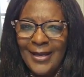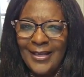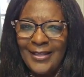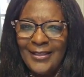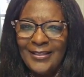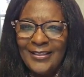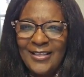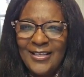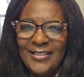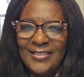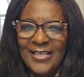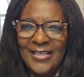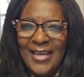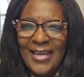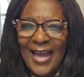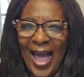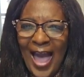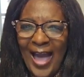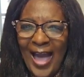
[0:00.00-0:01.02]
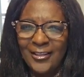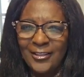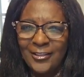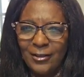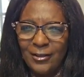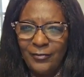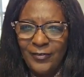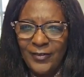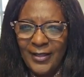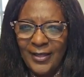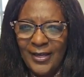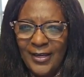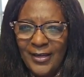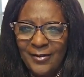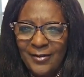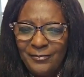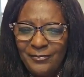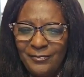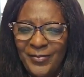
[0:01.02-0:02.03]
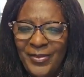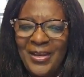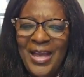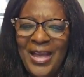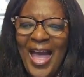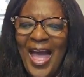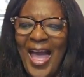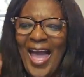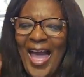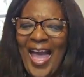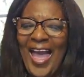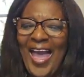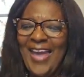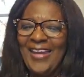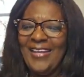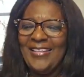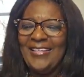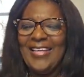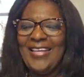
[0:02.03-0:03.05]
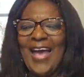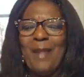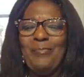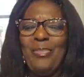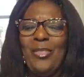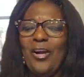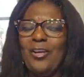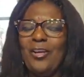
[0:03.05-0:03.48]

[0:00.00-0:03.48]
listen actively, and adapt their